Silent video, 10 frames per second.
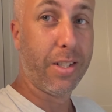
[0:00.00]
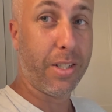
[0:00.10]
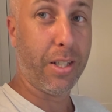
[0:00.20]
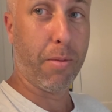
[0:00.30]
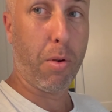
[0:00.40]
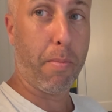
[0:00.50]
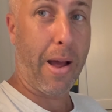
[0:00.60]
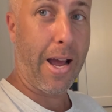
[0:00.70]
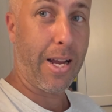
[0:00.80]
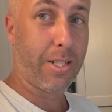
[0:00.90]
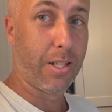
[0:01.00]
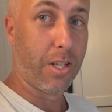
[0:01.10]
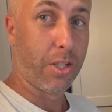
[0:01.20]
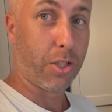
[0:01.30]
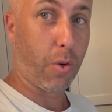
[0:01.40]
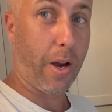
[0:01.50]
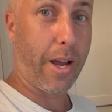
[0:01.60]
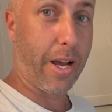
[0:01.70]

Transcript: sealable bags, so I